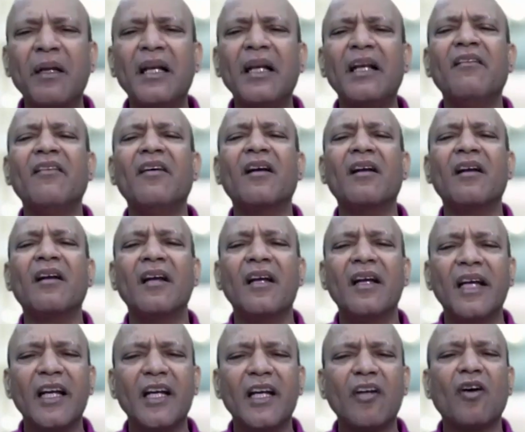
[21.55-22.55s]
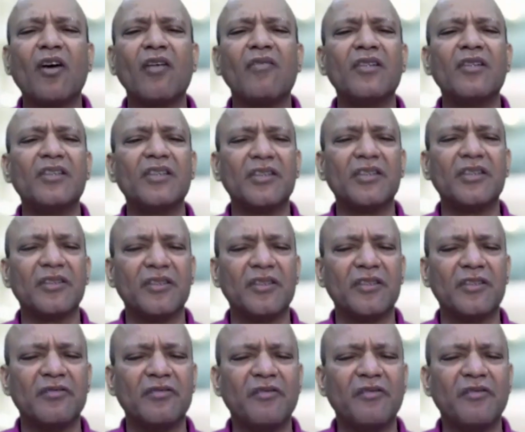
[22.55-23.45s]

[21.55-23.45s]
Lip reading: believer in conversations.